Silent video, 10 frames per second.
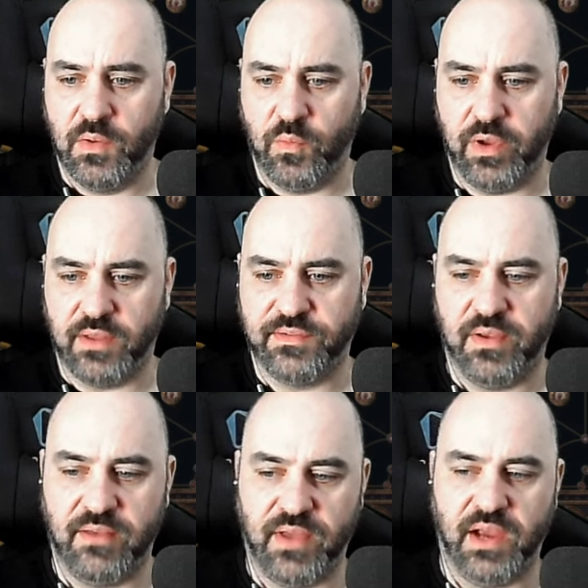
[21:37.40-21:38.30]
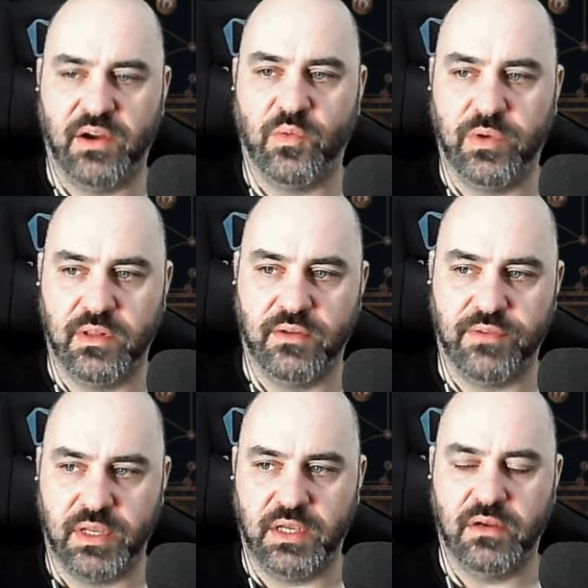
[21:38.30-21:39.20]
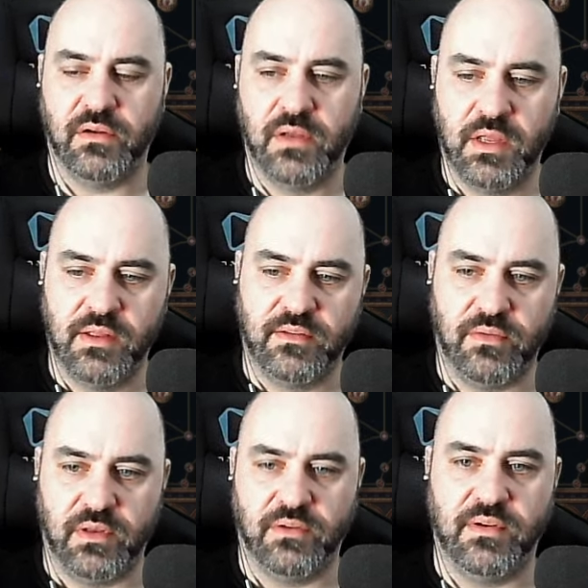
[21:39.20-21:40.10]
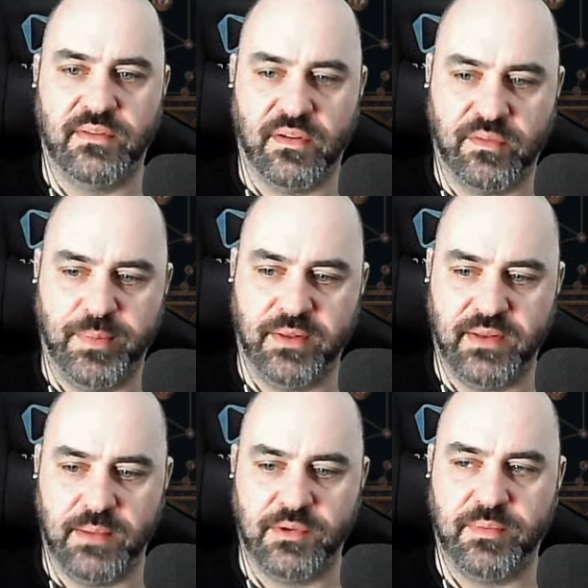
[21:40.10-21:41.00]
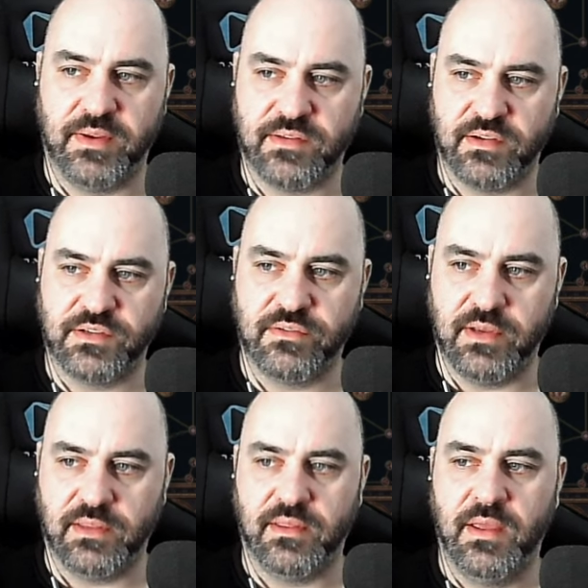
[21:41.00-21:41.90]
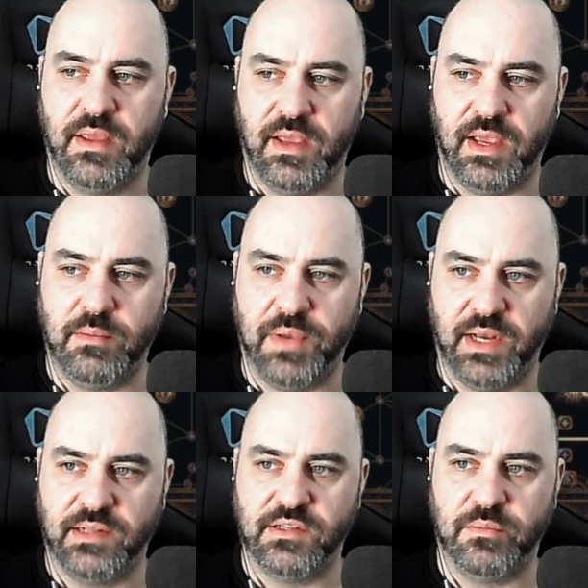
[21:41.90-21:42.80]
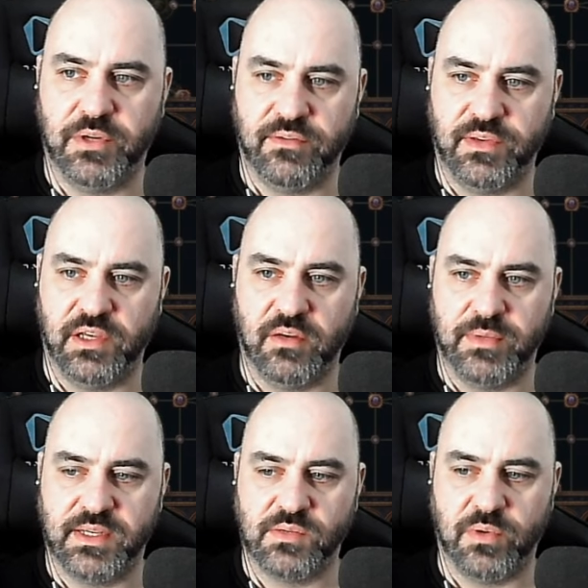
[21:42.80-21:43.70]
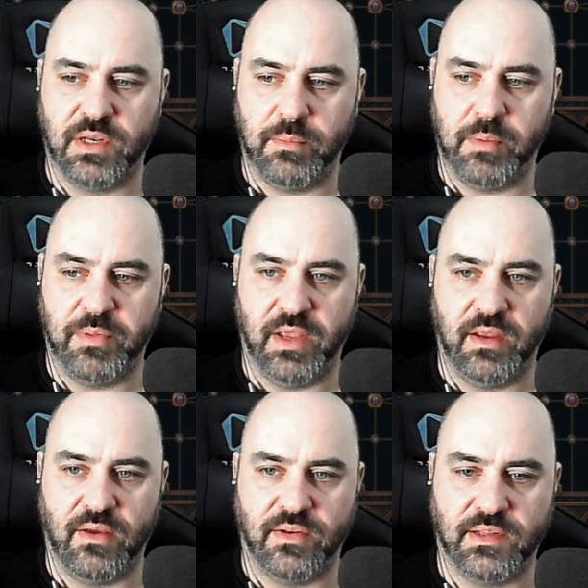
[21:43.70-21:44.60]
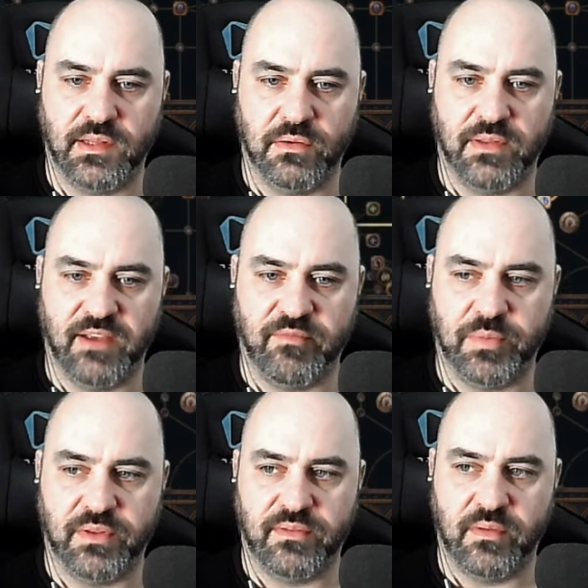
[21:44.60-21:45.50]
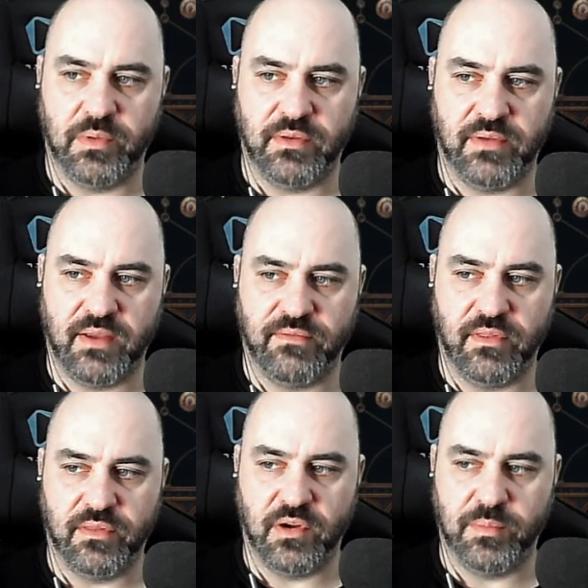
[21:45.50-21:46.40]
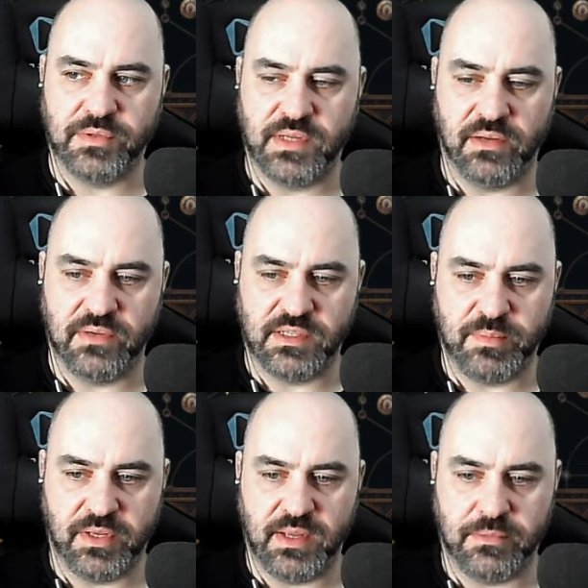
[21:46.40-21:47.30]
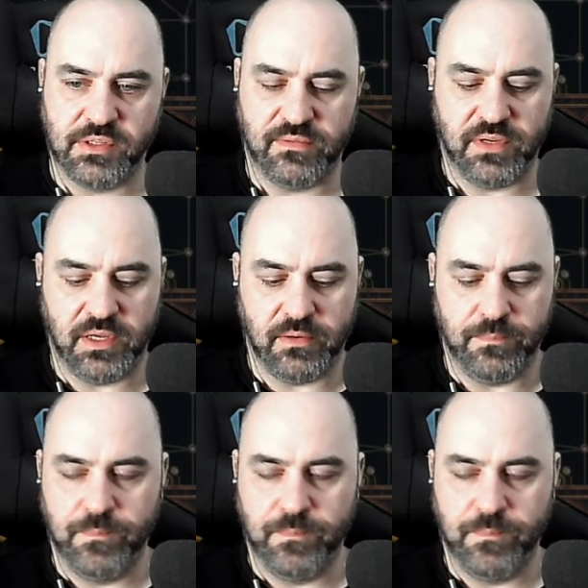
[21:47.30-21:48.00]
We also have Iron Will over here to increase our spell damage based on our strength, and Pain Attunement over here because we're going to be playing on a low life build, so we do have the 30% increased spell damage over here.